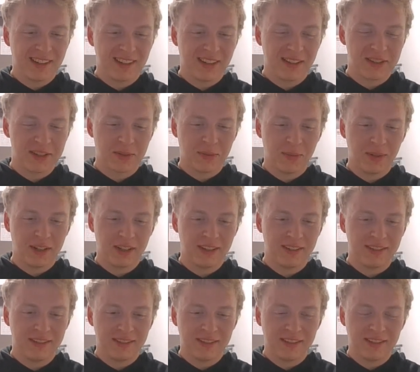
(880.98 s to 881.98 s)
was a
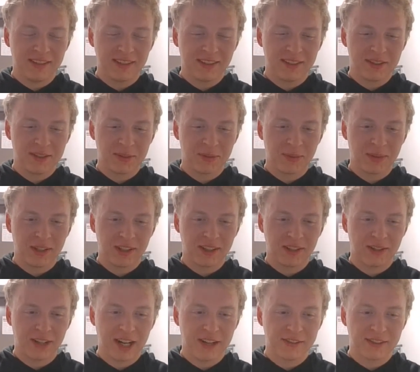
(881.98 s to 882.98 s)
weird
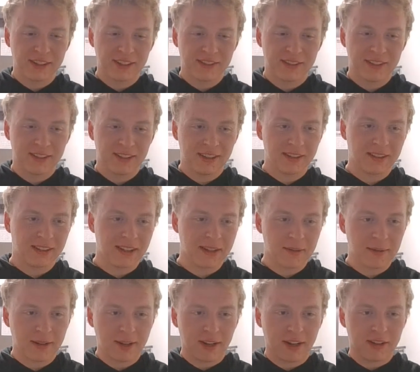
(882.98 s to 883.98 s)
graphic for kind
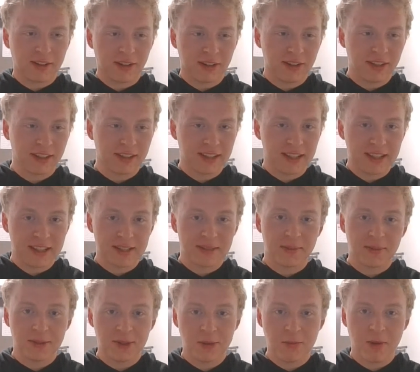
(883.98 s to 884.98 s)
of going like this
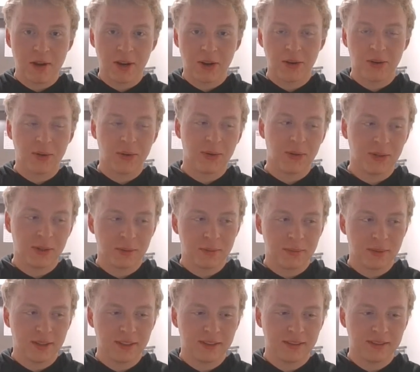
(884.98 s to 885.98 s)
to my own horn,
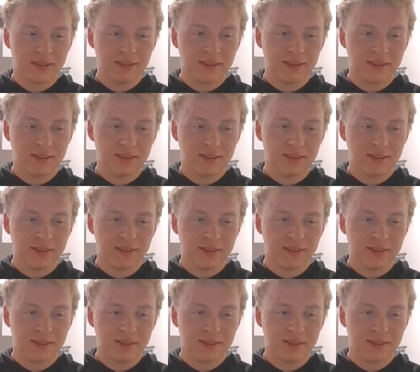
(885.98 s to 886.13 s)
but